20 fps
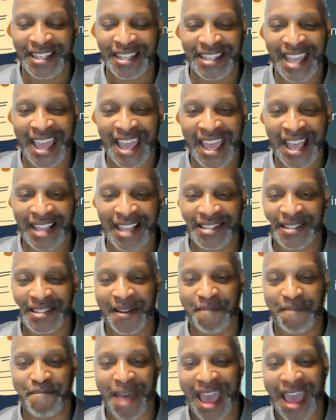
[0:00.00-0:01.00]
Tag
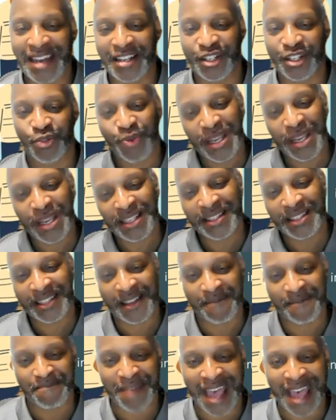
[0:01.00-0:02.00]
somebody, tweet
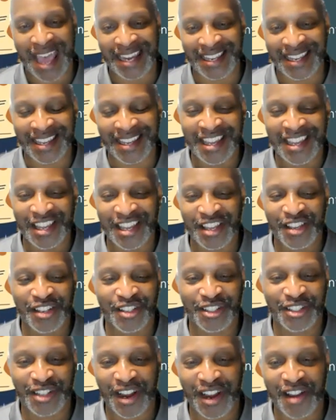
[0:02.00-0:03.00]
somebody,
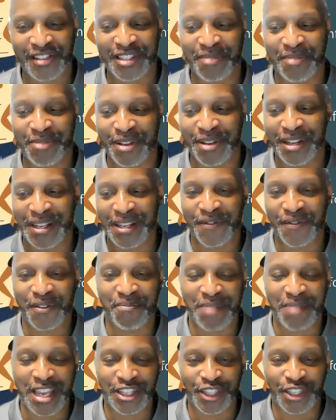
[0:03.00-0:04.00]
share some good
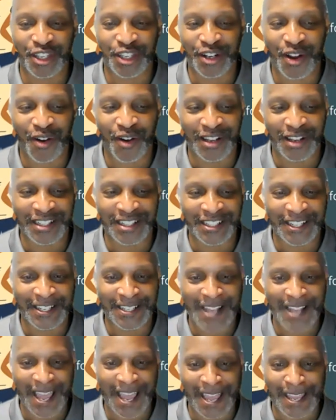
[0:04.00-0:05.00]
information on
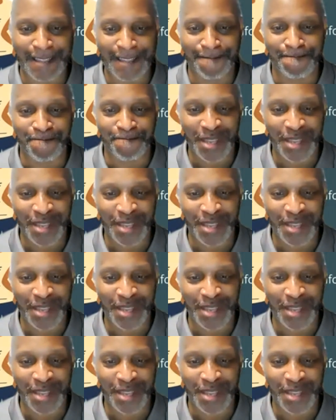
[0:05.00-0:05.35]
today.